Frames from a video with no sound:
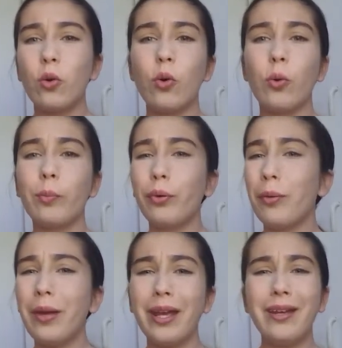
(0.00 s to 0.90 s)
or
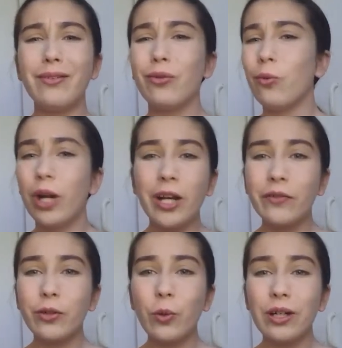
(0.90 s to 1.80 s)
pomade, or
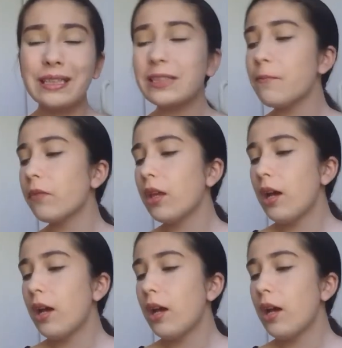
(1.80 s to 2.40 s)
whatever you want.